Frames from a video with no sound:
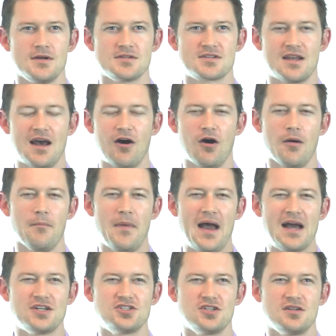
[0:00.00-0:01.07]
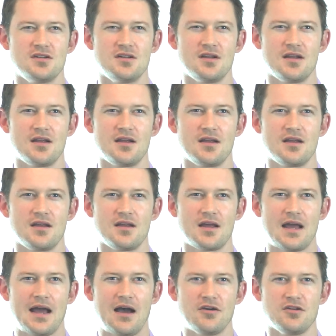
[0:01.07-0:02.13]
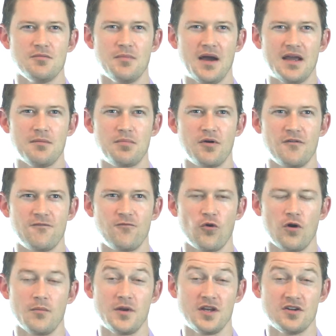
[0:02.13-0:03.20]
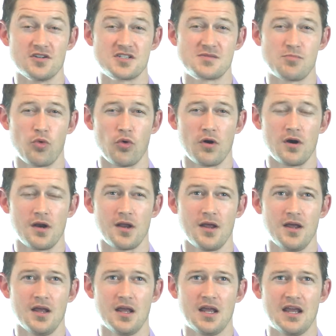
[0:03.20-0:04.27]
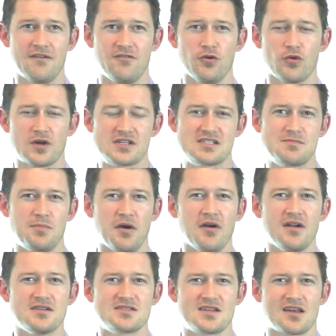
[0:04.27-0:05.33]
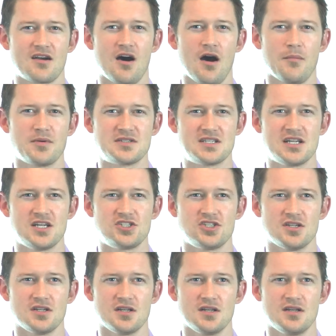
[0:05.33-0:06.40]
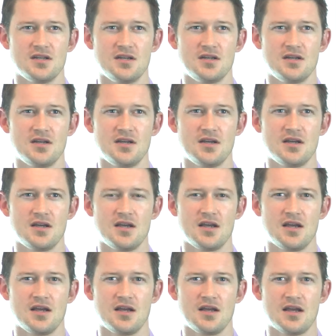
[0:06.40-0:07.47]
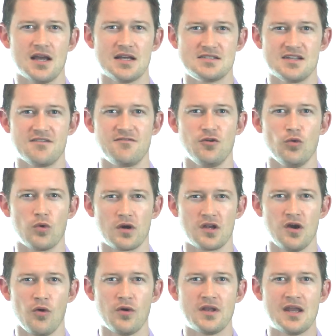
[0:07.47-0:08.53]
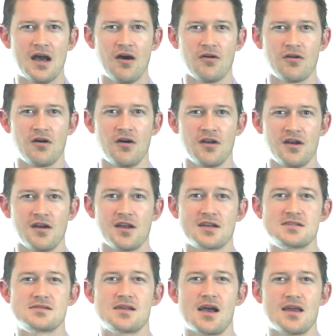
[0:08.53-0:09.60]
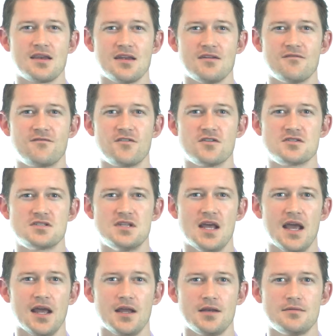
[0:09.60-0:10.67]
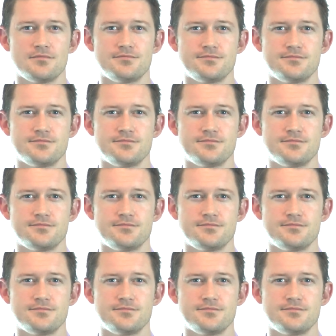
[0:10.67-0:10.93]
So now imagine how you might perform in your sport if you experience the competition as if you were going out on an exciting first date.